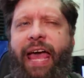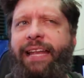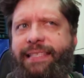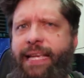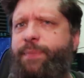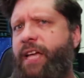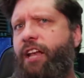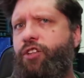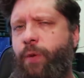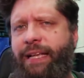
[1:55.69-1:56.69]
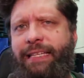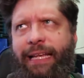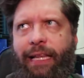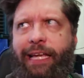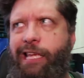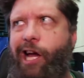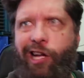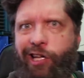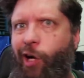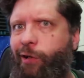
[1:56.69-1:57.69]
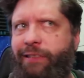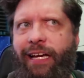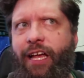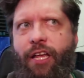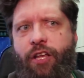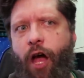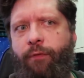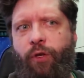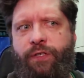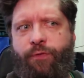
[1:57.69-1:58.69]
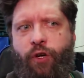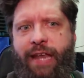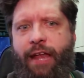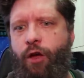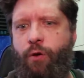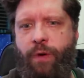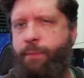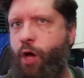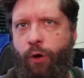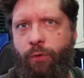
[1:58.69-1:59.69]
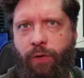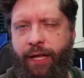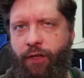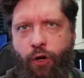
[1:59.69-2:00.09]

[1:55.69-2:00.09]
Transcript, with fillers: And it seems kind of directed at like young adult novels for NaNoWriMo, like the